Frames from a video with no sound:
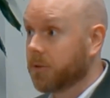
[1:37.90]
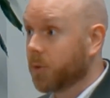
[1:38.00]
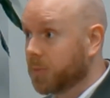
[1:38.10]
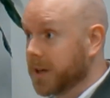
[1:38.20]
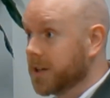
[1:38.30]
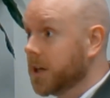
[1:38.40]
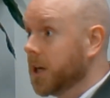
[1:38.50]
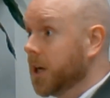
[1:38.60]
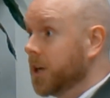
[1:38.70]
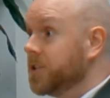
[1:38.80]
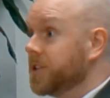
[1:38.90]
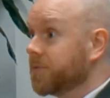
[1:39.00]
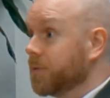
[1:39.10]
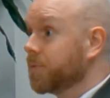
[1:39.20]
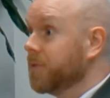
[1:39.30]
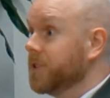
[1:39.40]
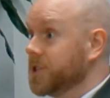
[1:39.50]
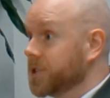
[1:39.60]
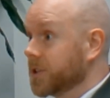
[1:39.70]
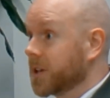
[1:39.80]
will be a different
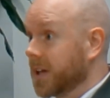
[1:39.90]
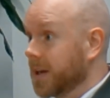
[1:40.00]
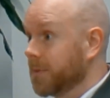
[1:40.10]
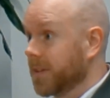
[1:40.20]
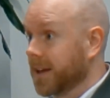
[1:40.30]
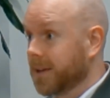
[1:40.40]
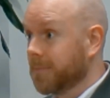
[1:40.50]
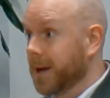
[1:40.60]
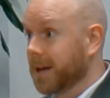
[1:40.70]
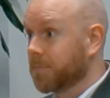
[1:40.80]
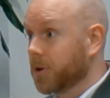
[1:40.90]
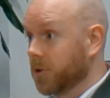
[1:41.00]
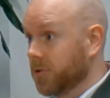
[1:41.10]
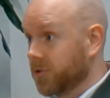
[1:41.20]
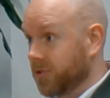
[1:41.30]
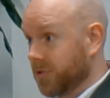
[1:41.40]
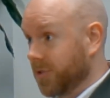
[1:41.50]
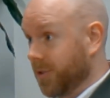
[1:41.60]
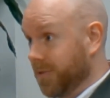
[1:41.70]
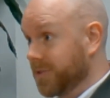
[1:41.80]
provision claim that they can make because
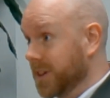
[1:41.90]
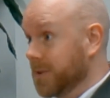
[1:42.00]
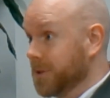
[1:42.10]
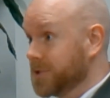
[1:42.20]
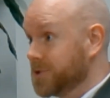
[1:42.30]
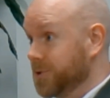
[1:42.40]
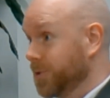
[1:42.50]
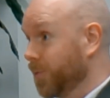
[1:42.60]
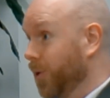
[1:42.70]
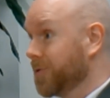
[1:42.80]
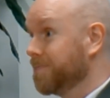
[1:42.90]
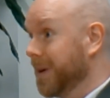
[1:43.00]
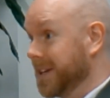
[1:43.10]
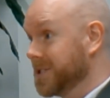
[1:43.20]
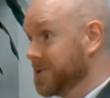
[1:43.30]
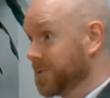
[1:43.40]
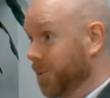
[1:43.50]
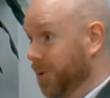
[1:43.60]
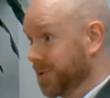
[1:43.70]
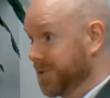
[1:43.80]
of the limits to what's maintenance or
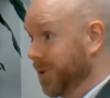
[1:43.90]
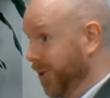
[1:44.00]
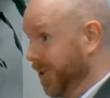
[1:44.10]
what's not.